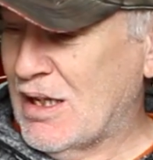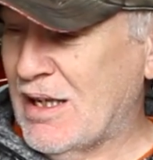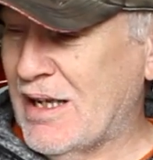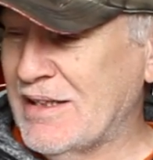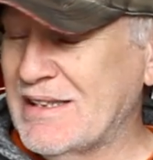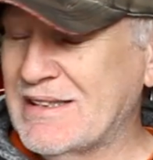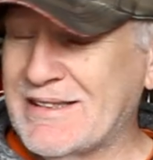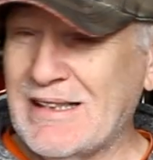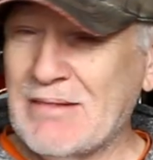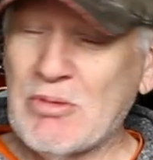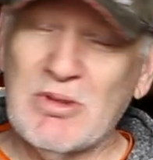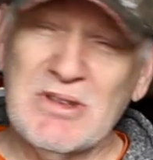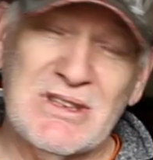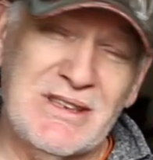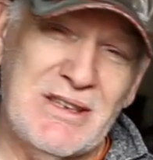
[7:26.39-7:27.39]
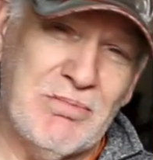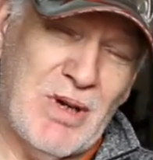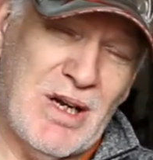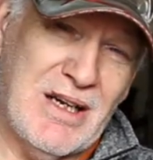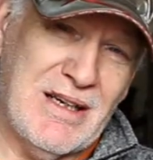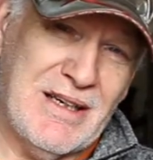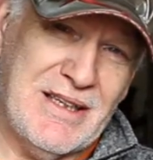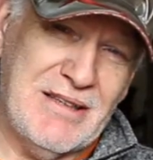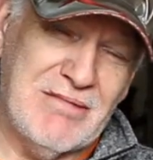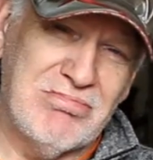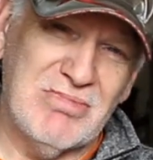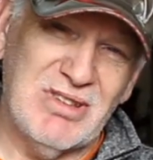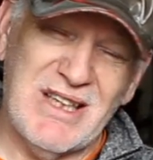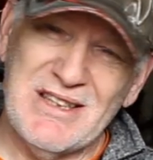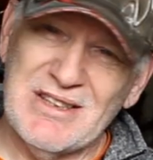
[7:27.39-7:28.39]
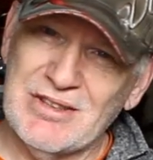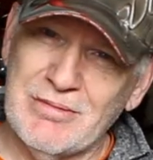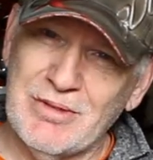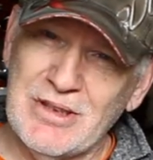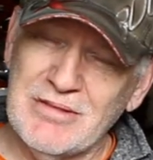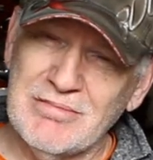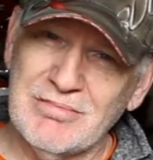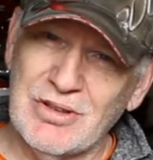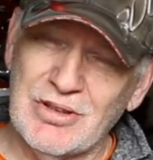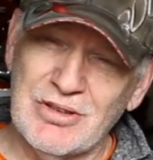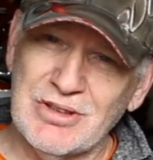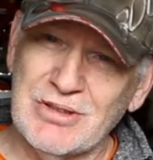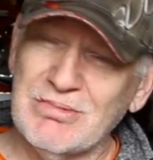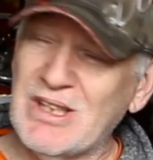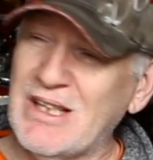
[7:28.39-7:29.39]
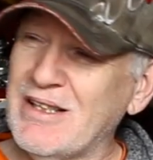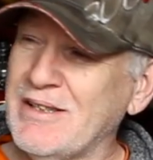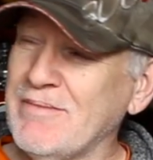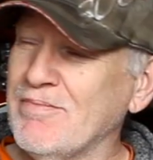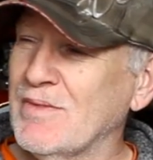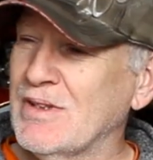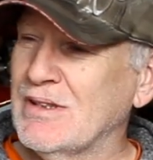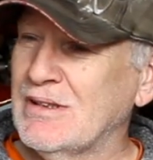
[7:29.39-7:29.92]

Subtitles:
I did tell him I wanted it by late summer, autumn time,